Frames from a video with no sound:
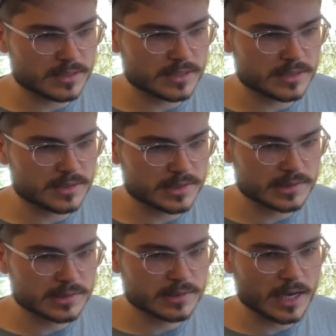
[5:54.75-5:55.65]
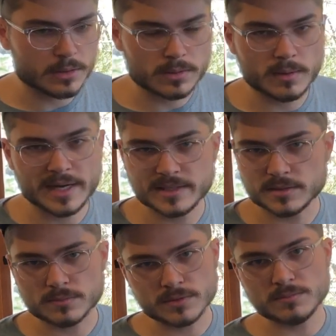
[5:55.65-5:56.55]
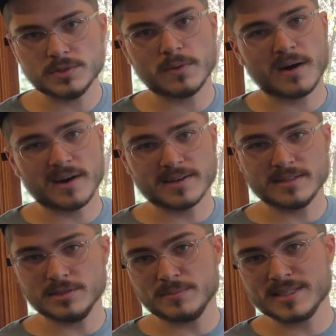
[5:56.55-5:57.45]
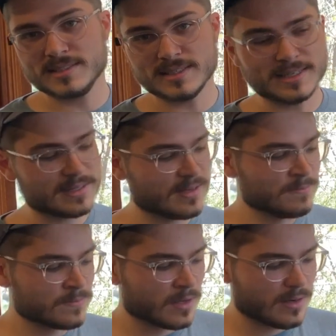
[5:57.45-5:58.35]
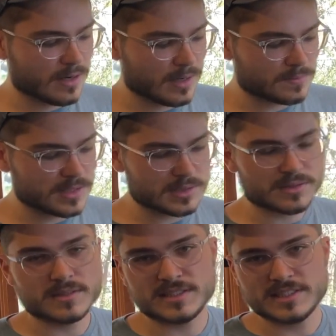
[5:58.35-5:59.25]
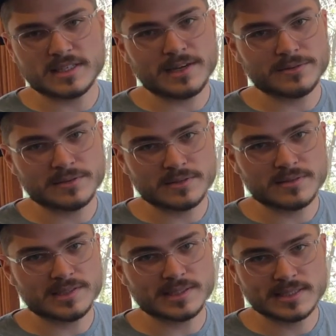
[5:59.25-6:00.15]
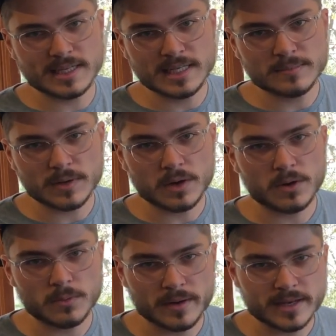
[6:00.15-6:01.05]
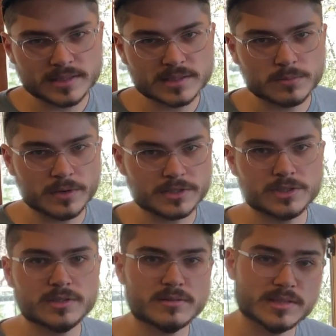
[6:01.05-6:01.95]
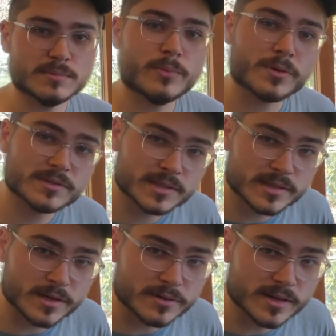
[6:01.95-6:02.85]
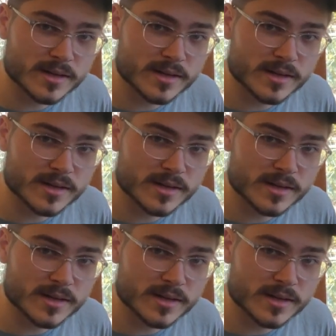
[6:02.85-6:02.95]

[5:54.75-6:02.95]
is how quiet the room you are that you're mixing in. These are going to sound the same always, which is important to note.